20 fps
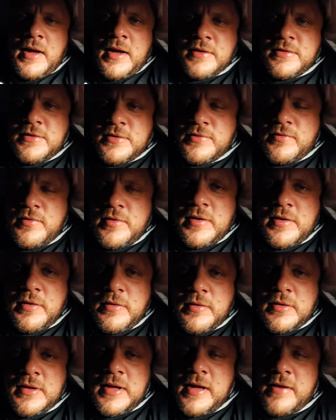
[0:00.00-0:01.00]
and just really
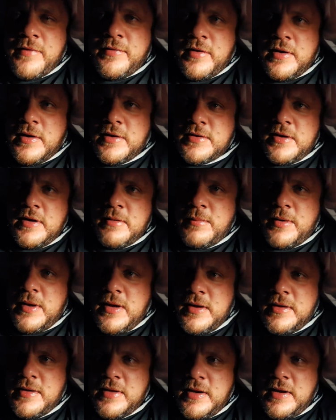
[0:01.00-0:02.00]
looked after us. And then
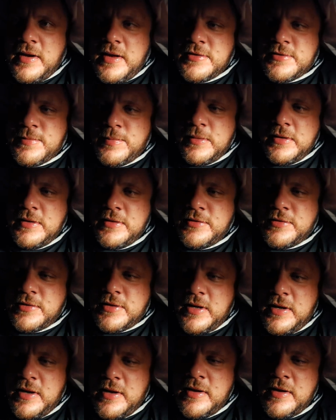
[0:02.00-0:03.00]
Brian did a nice speech,
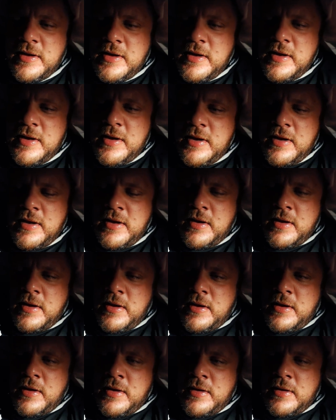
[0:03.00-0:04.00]
kind
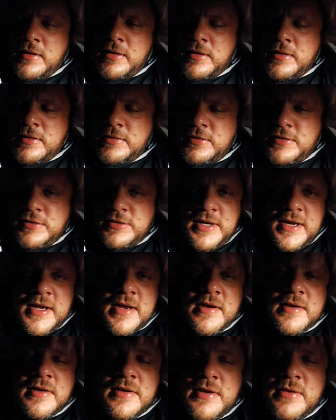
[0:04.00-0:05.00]
of just
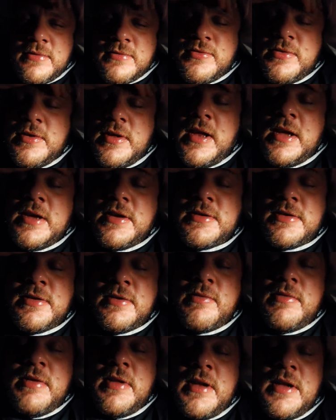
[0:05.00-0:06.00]
saying, it was
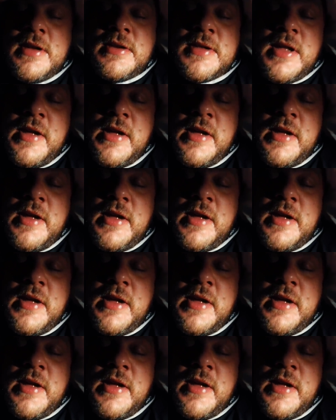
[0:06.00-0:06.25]
really nice